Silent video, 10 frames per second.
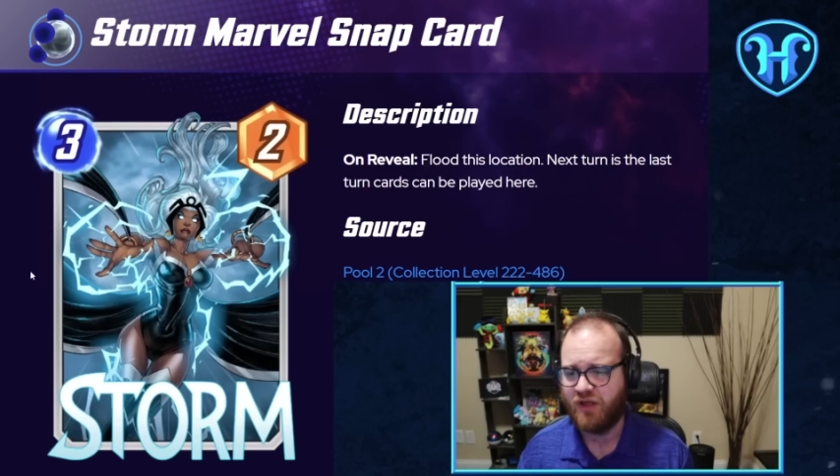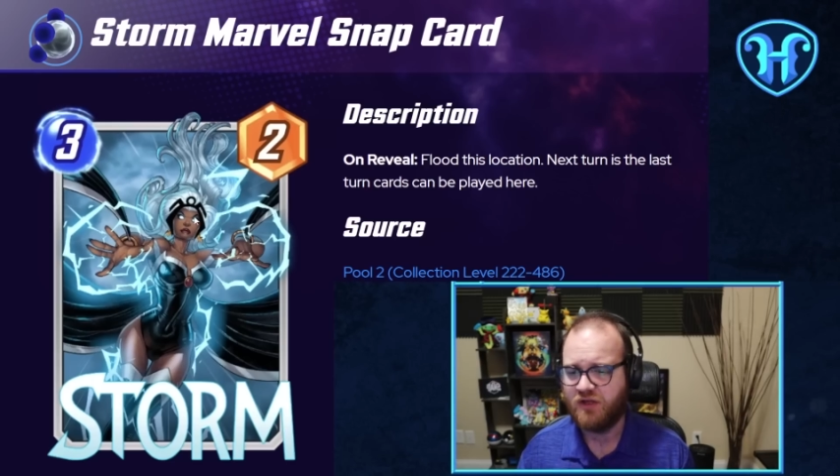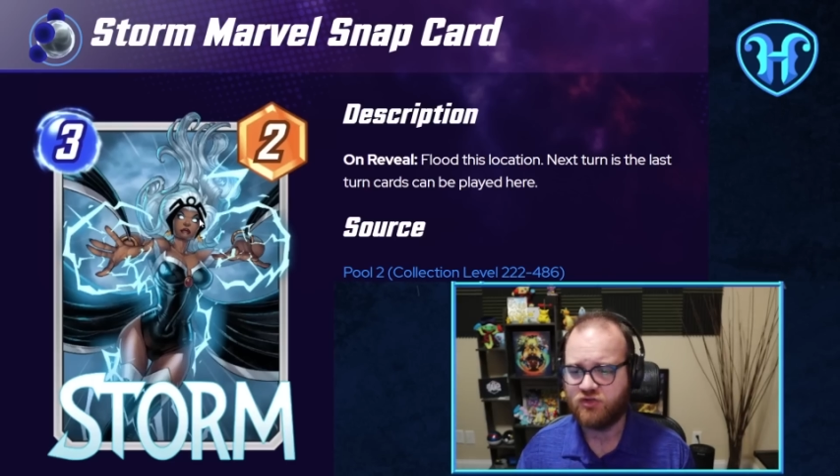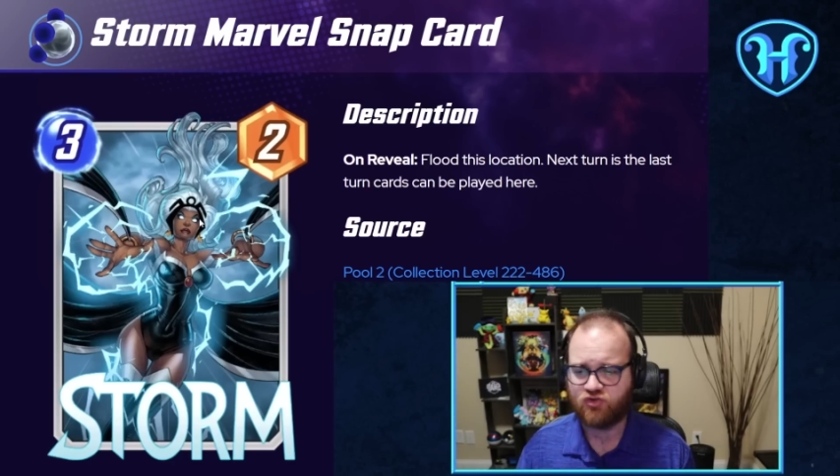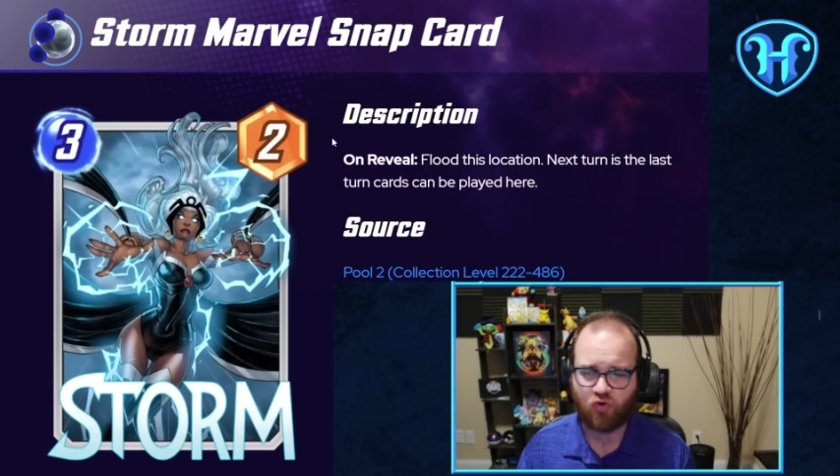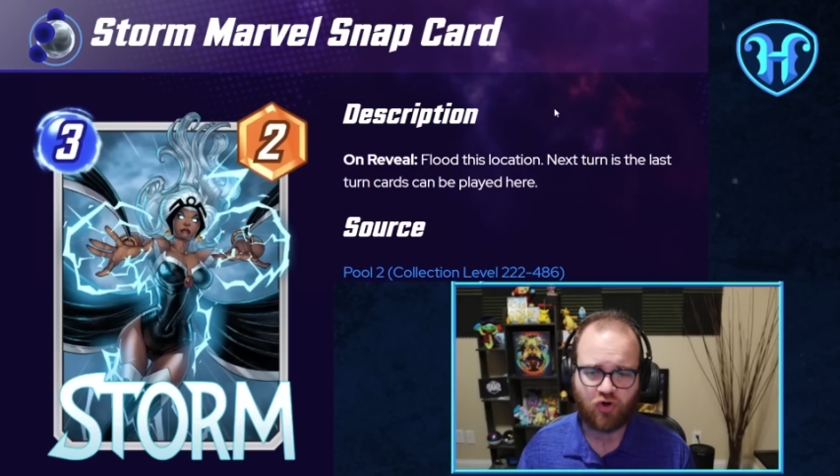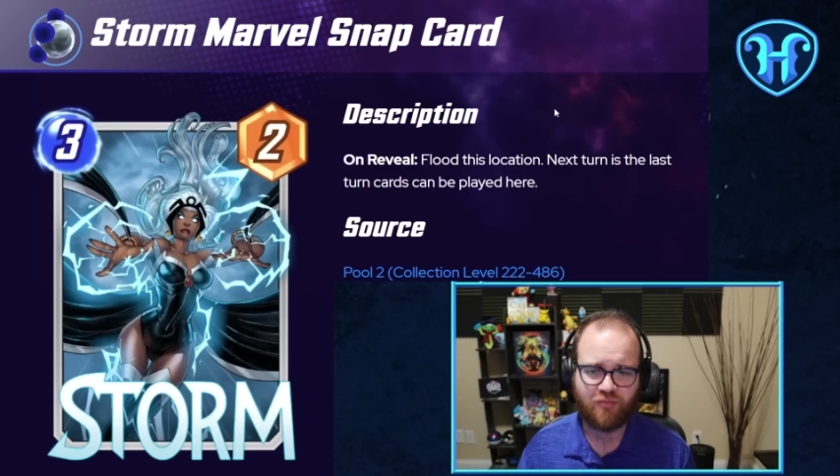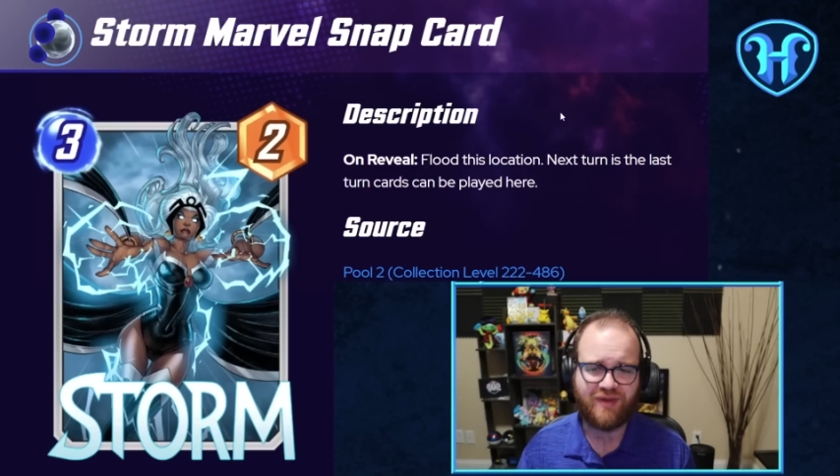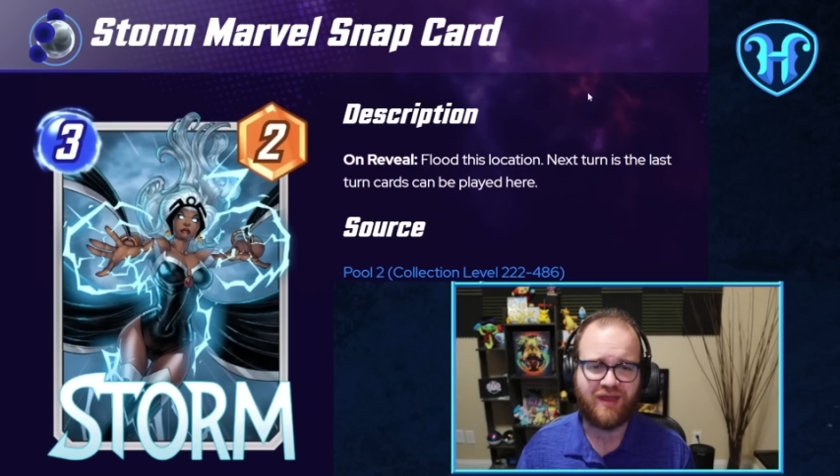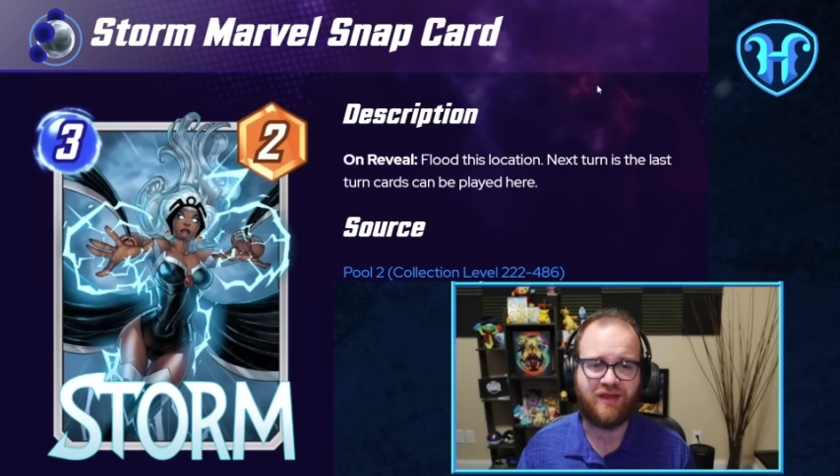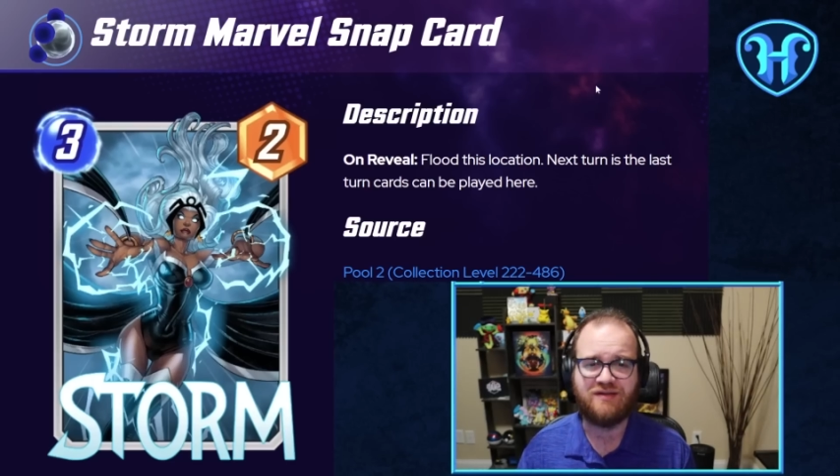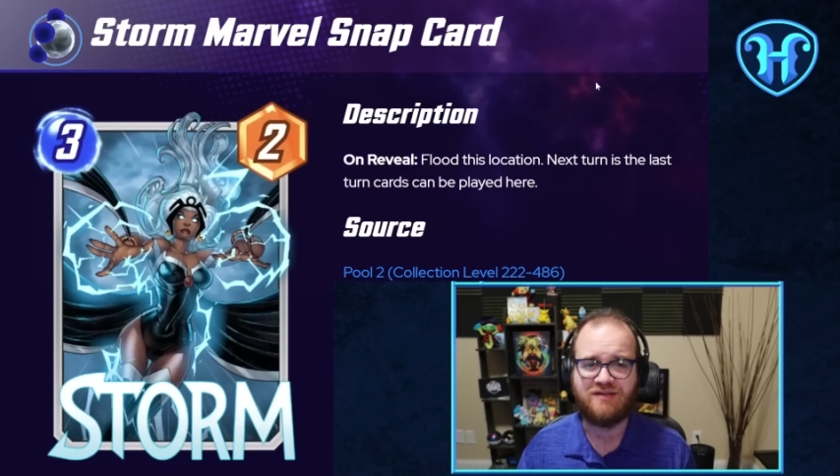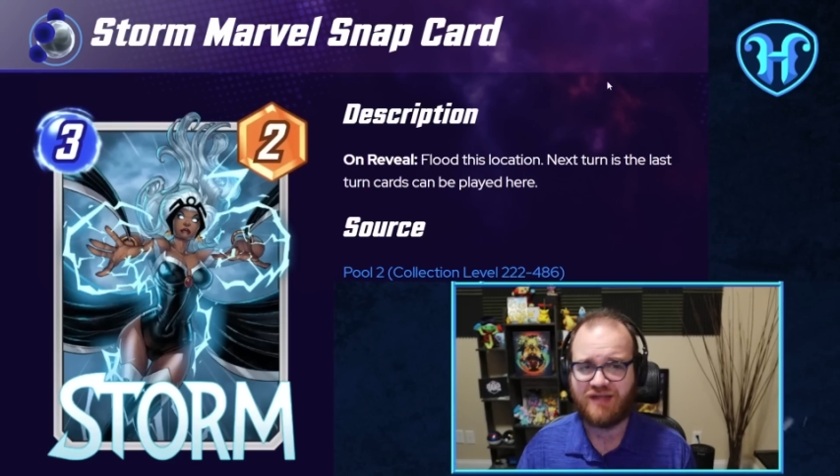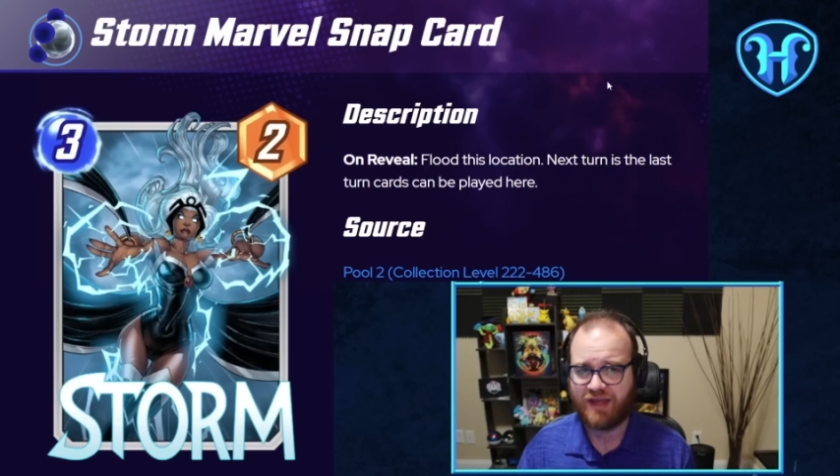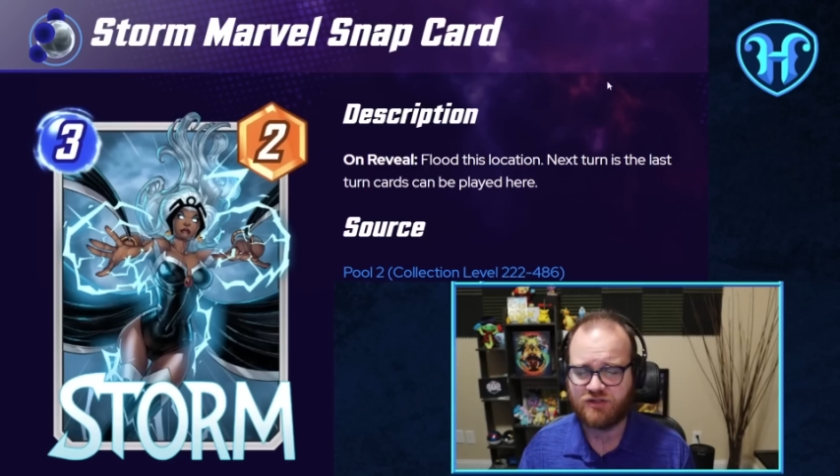Storm in
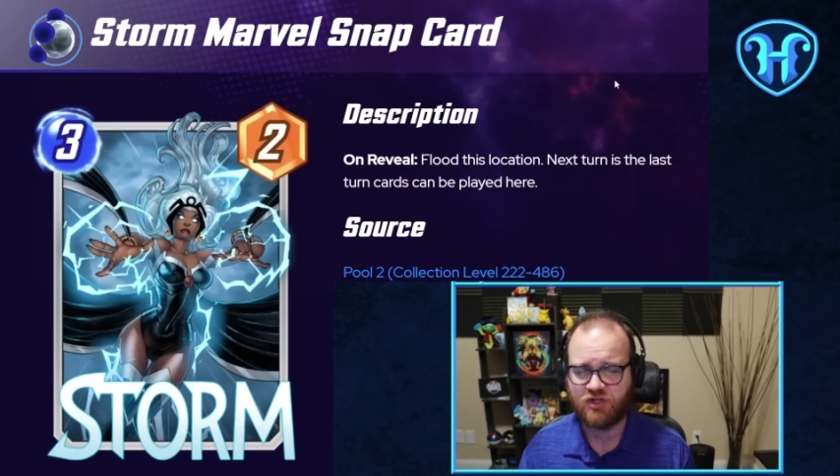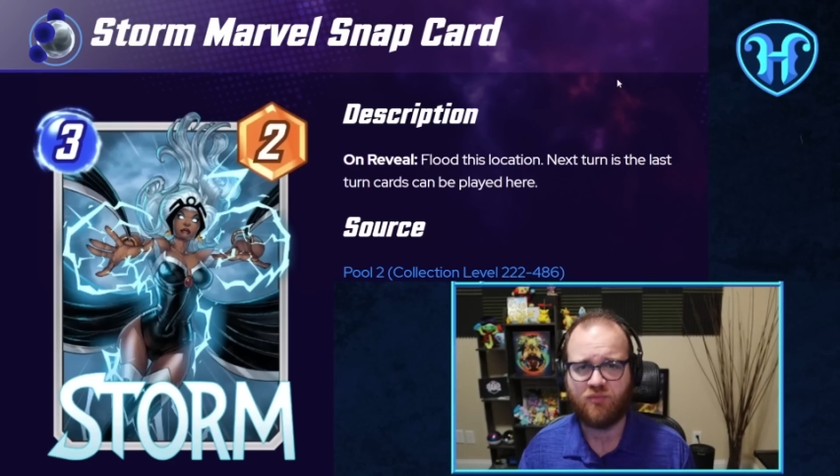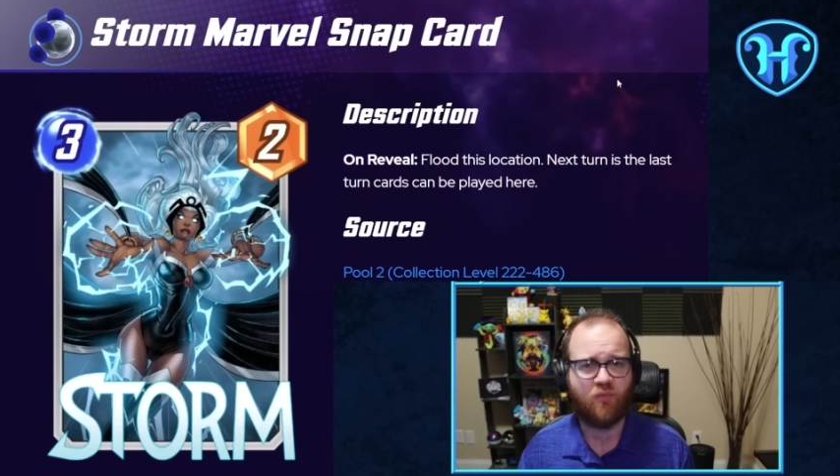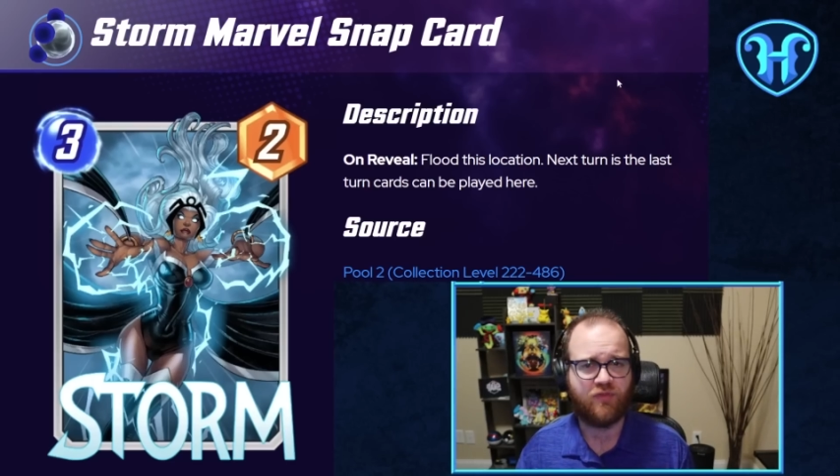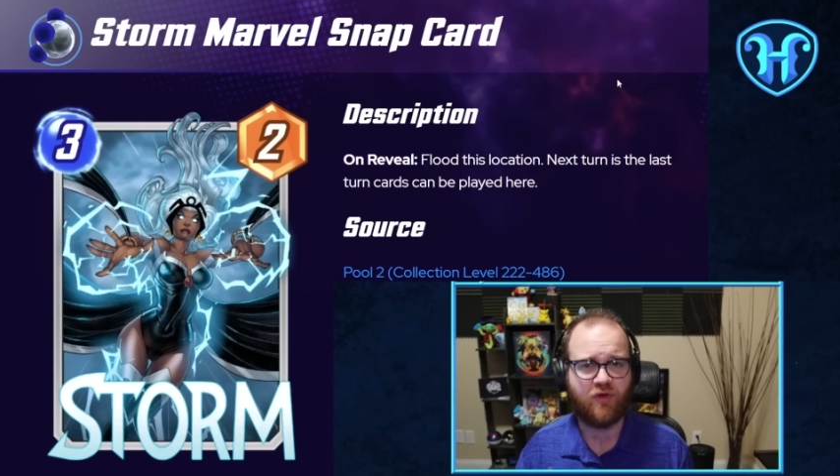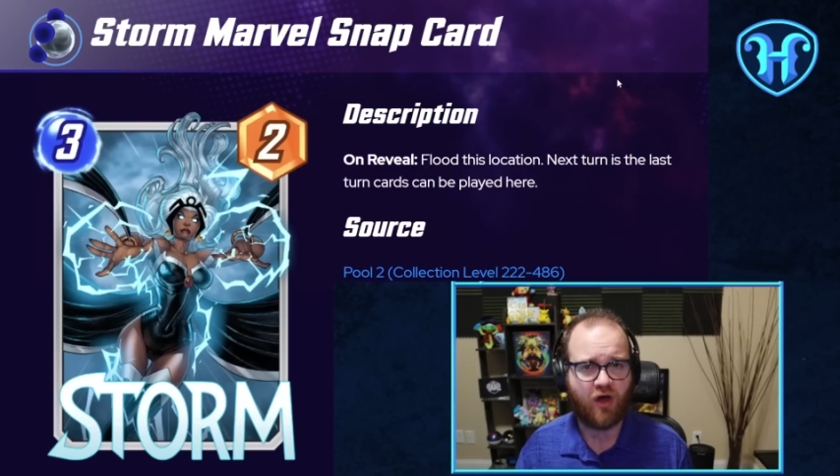tandem with